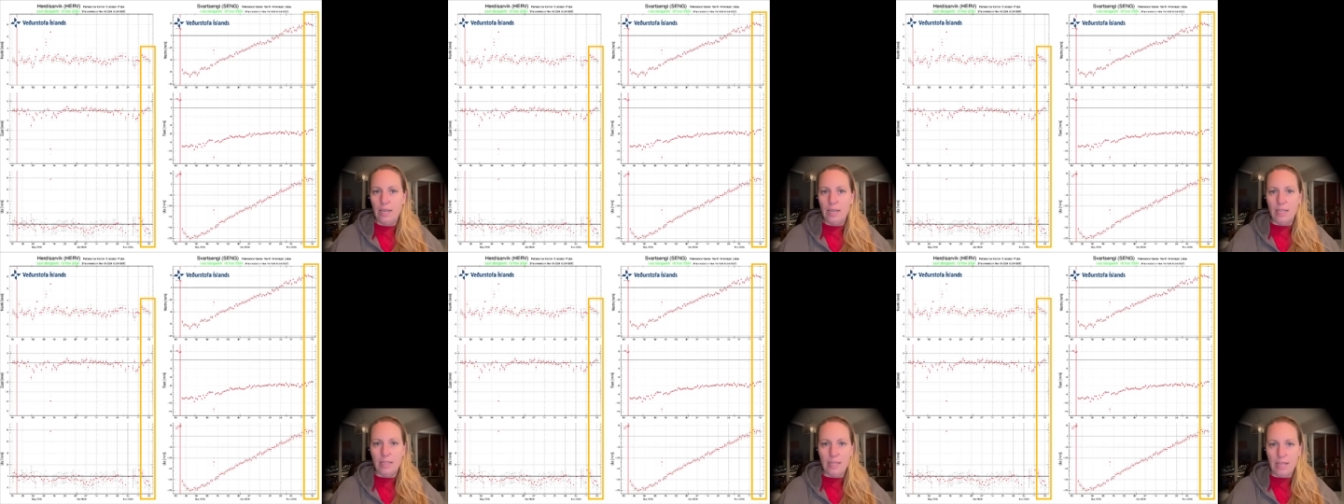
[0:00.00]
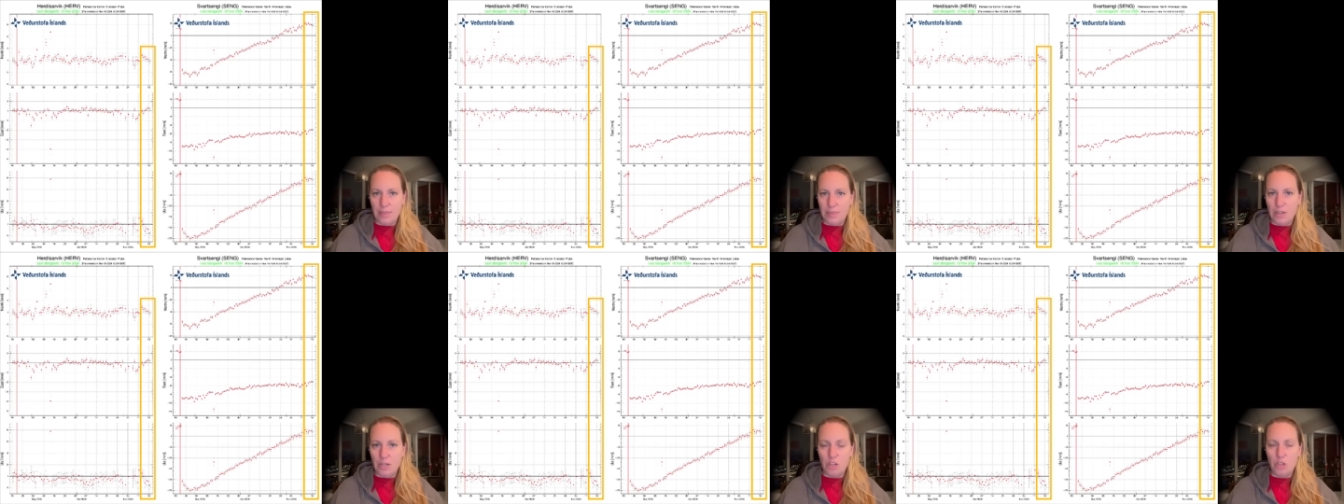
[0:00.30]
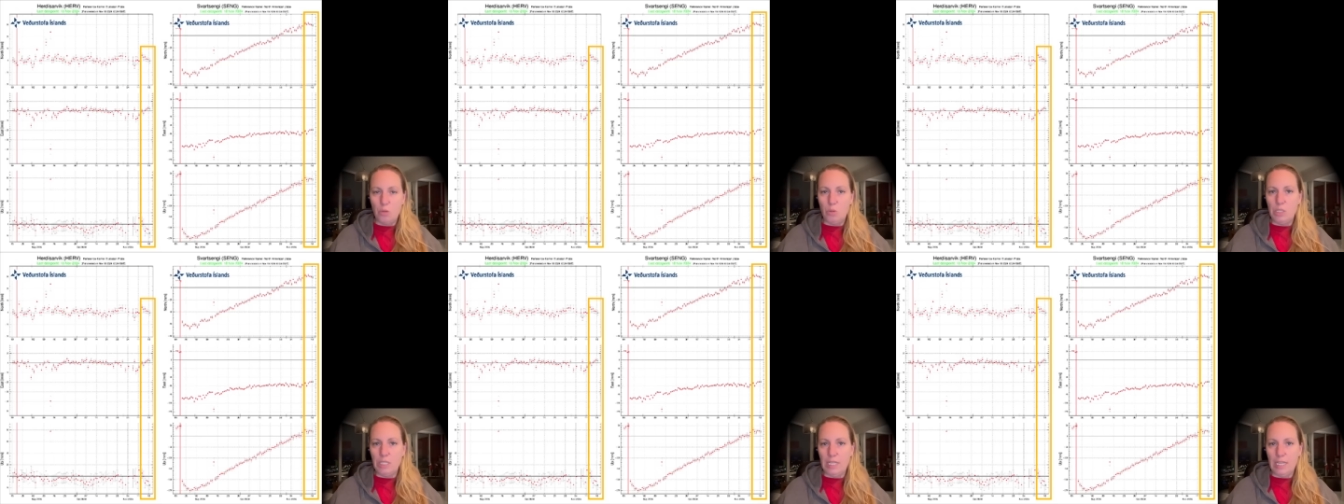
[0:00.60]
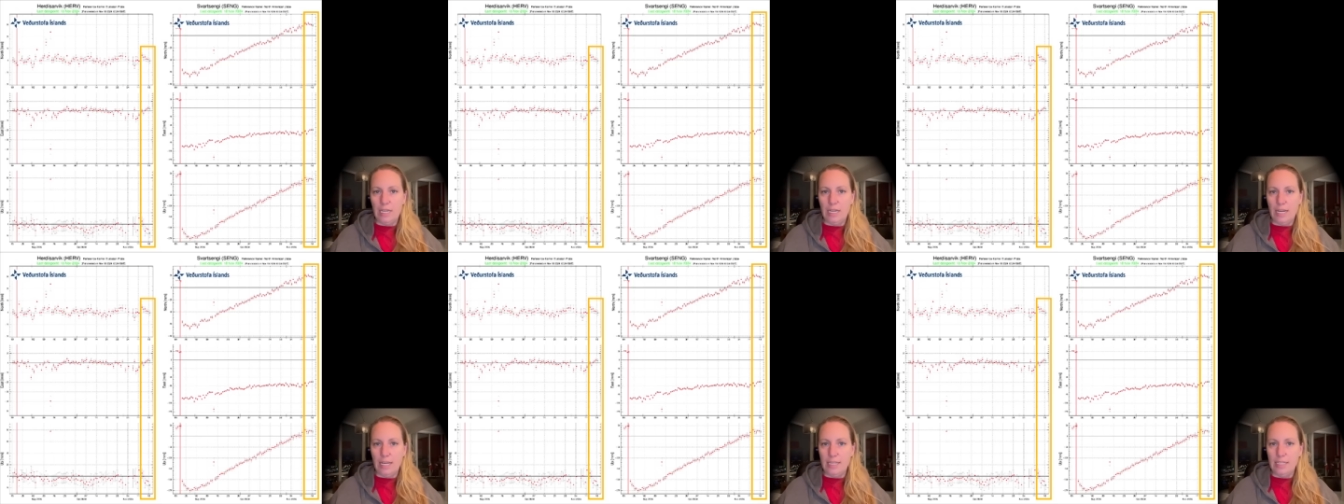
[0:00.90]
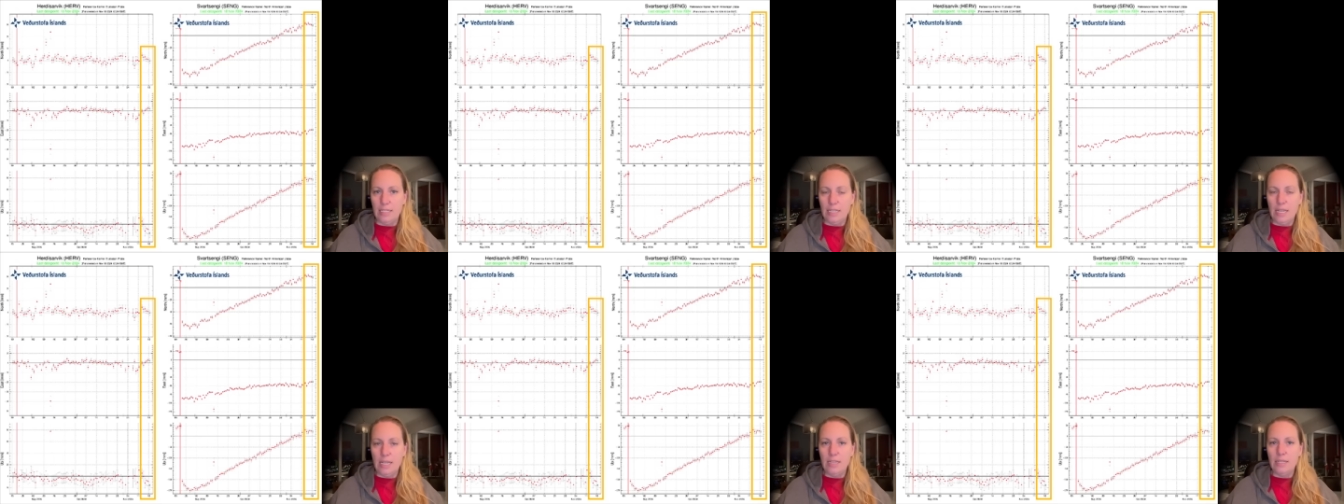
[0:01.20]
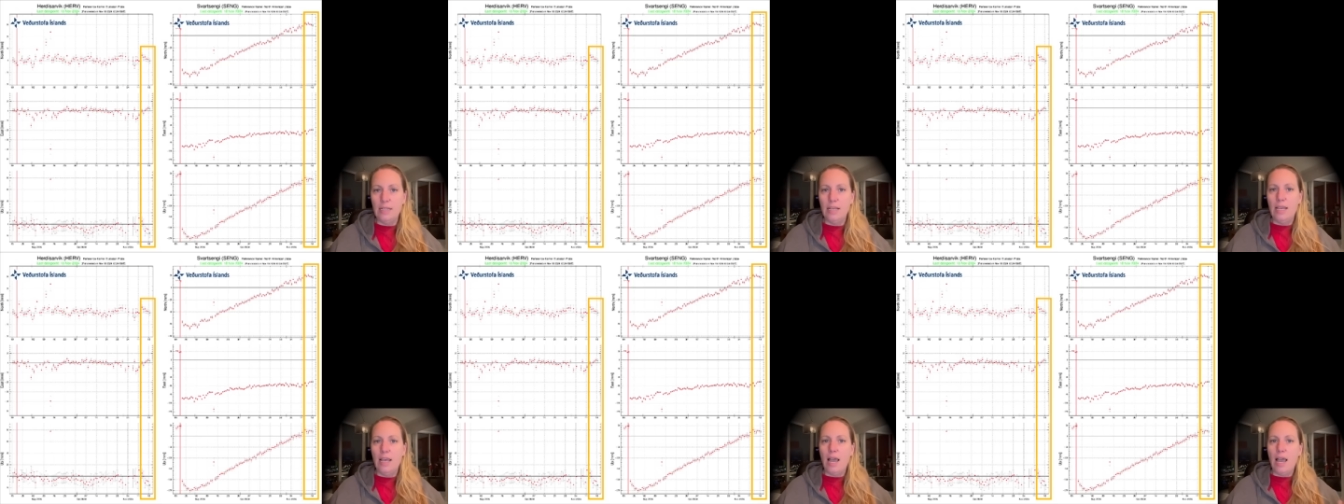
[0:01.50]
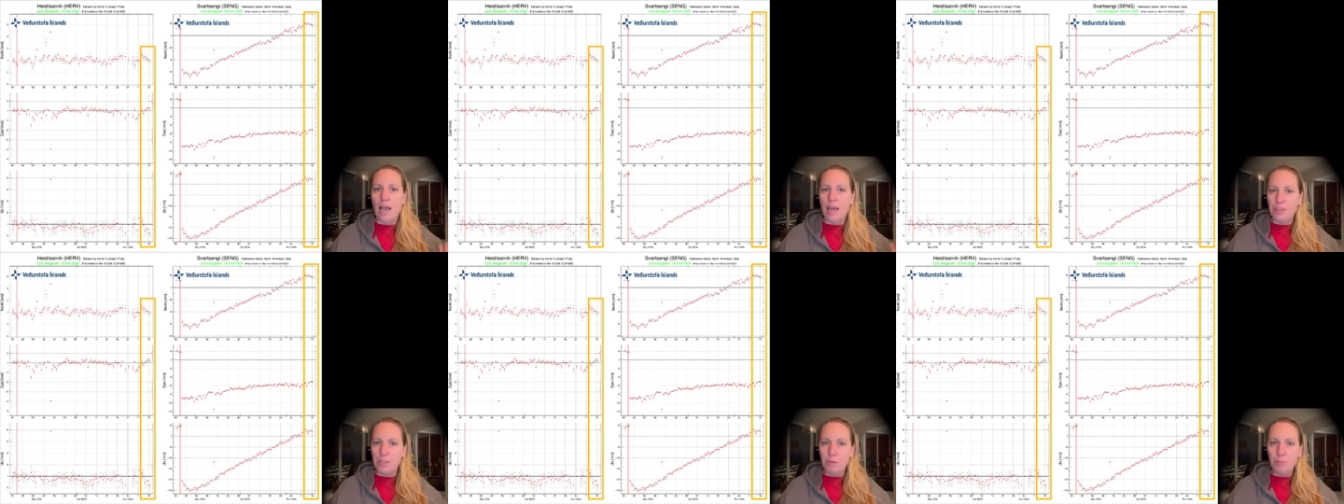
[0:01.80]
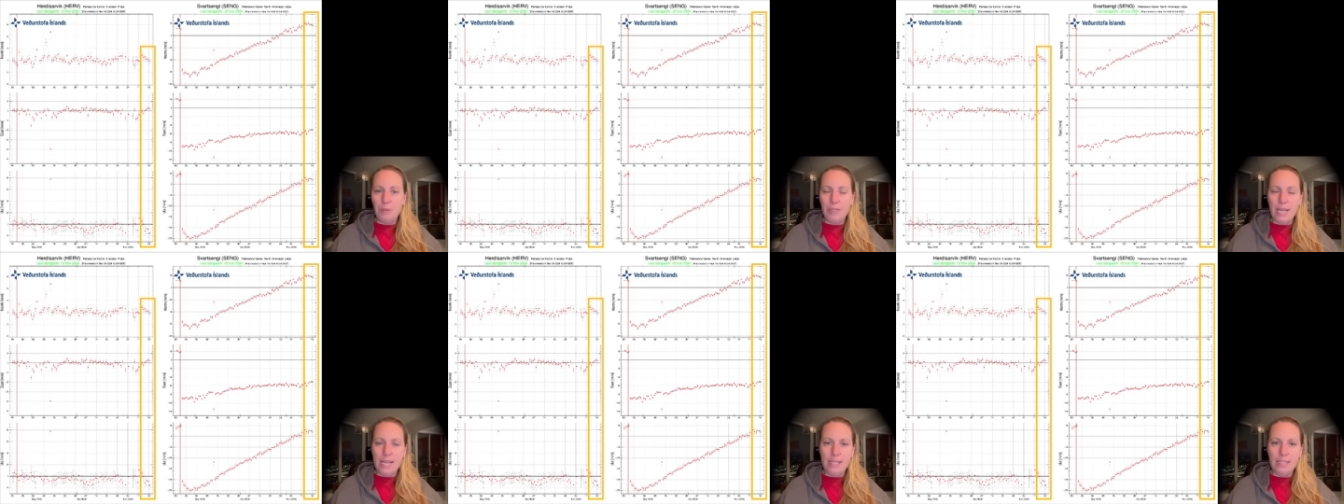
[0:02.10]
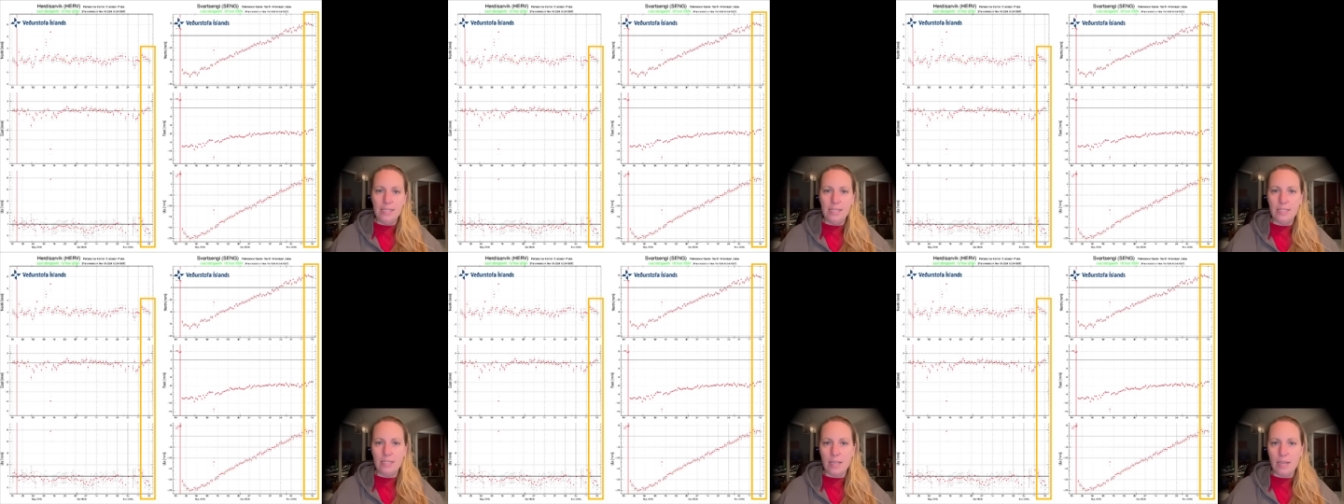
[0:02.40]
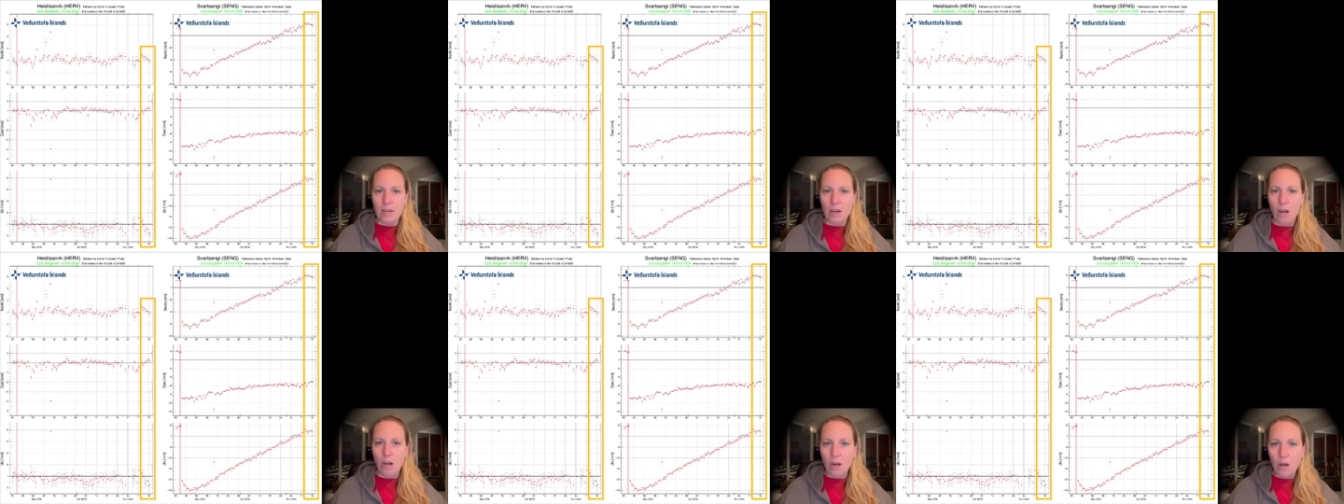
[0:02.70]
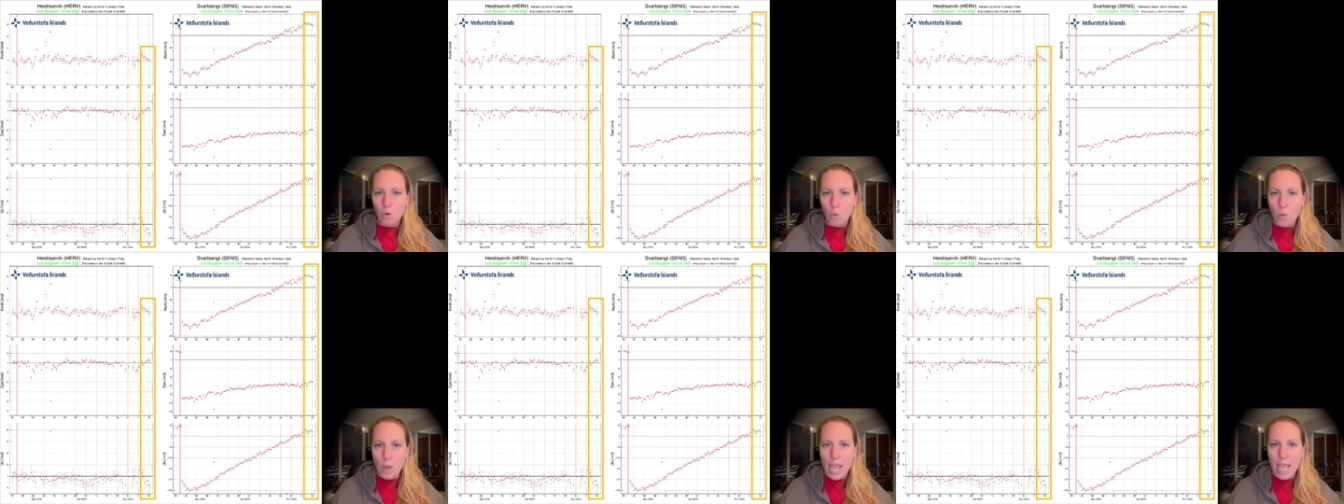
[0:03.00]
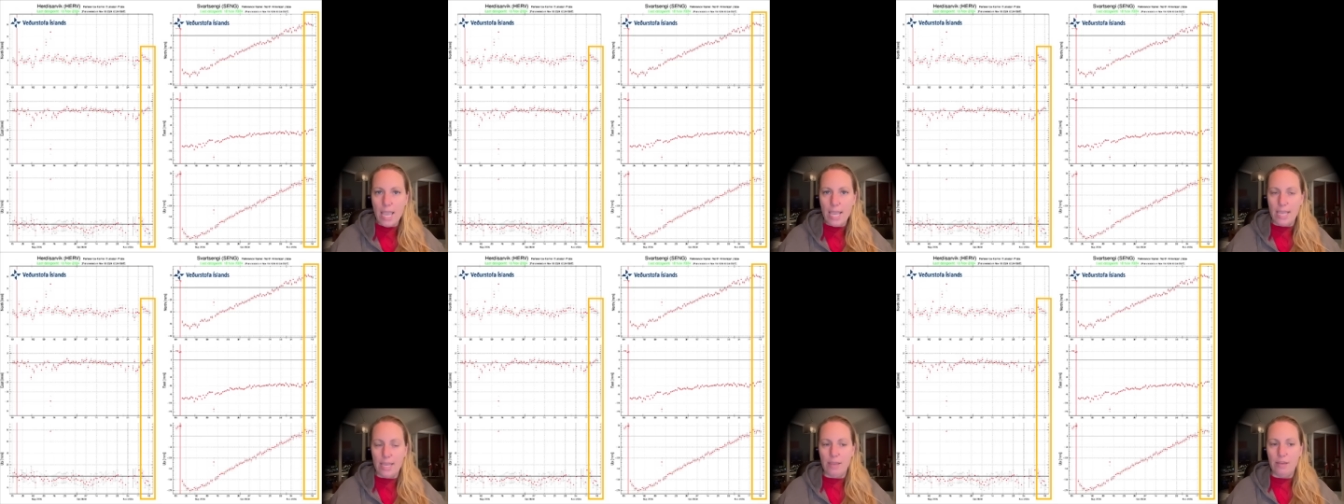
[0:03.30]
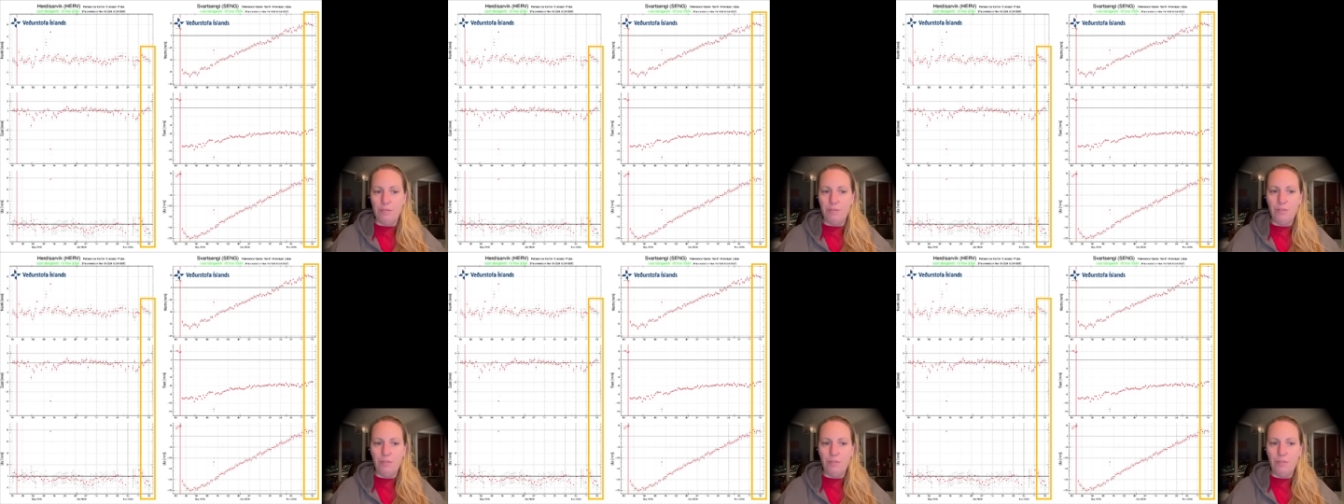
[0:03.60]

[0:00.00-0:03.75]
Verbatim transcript: that they're using in Iceland, other places that are away